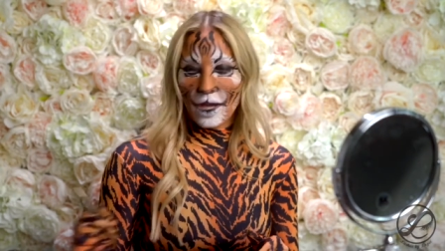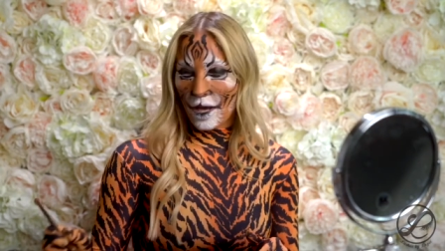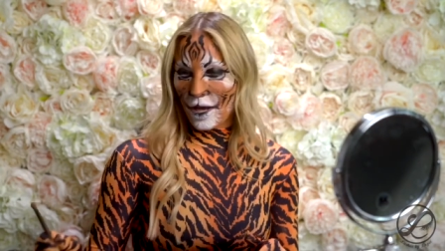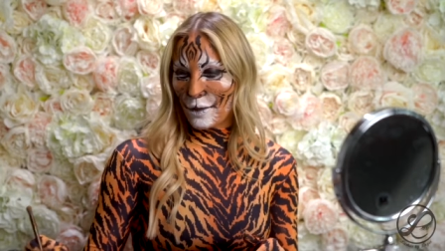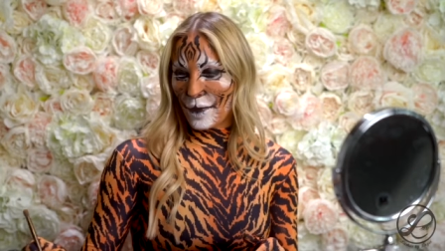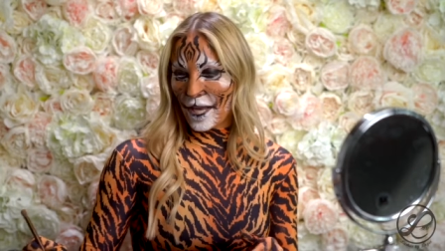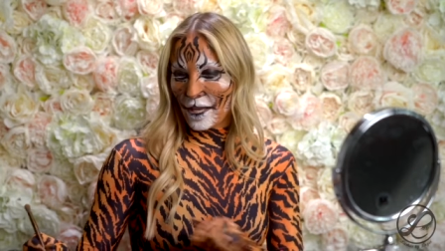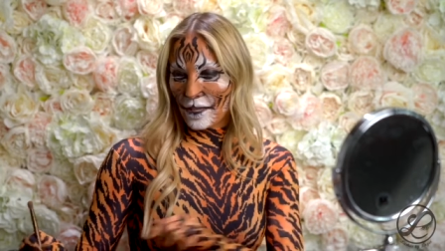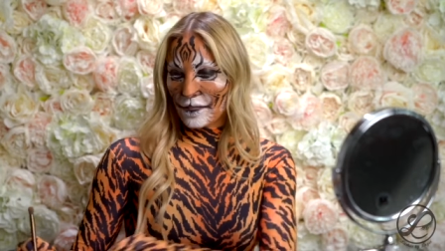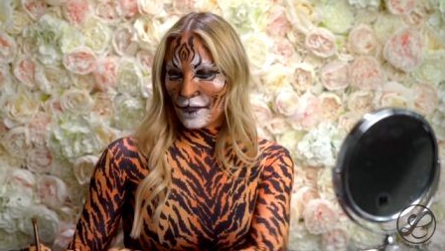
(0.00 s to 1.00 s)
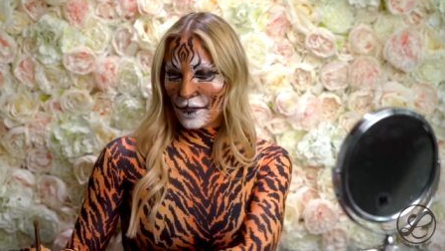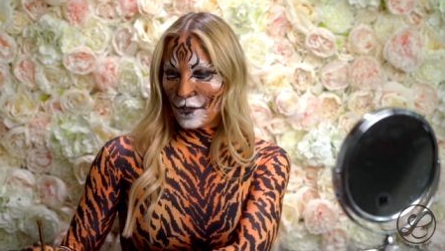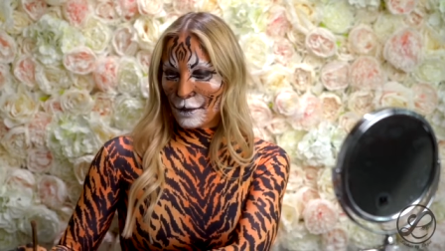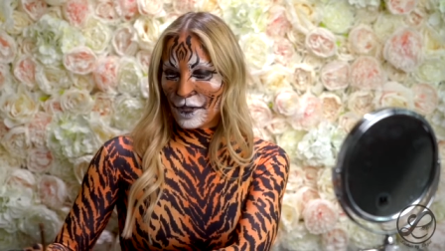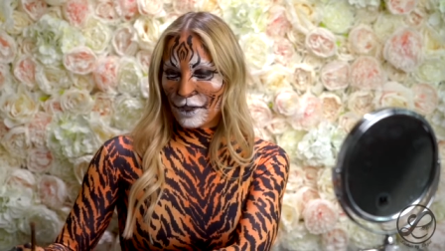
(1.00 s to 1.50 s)
um, and a
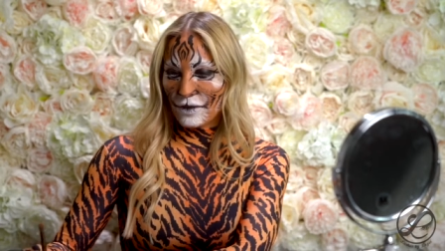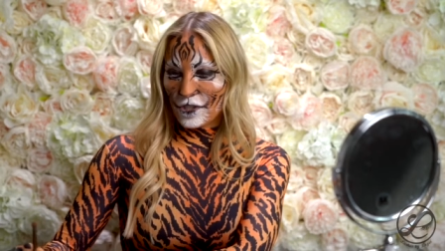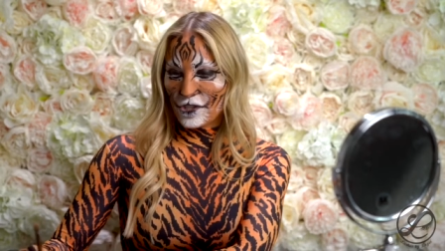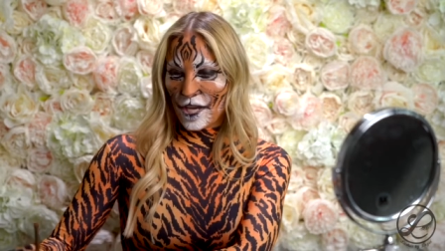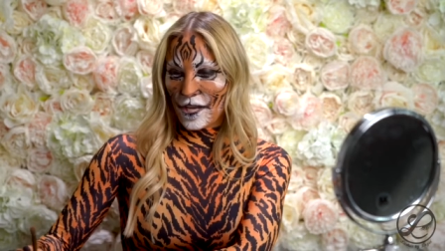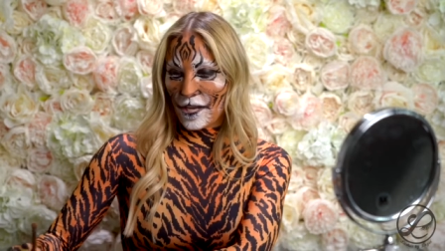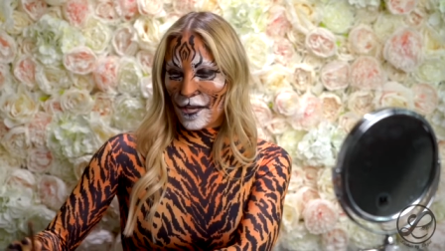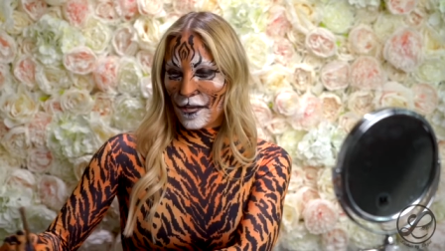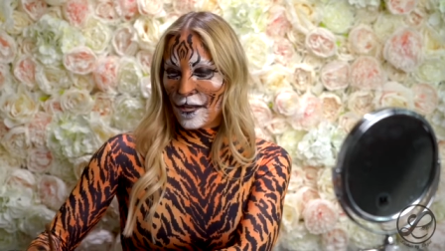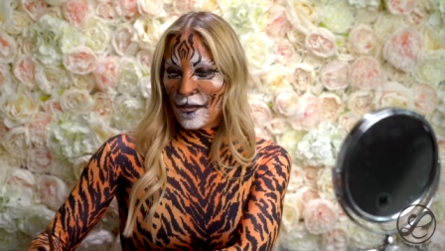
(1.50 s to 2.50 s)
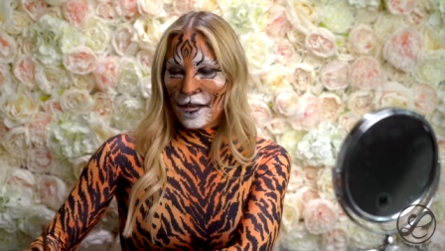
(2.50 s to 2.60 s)
little bit of the shading,